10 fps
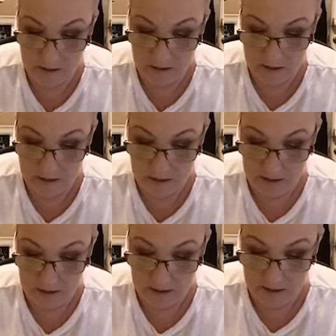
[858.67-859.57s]

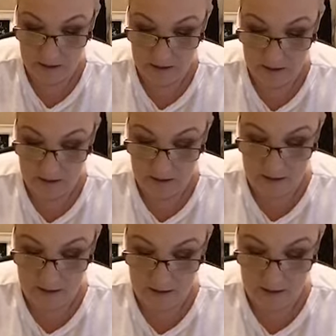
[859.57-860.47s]

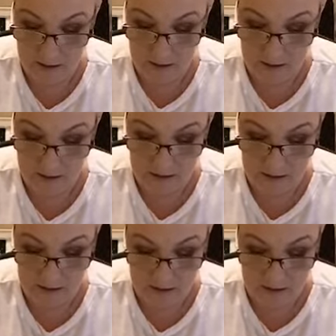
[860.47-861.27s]
No one is speaking in this clip.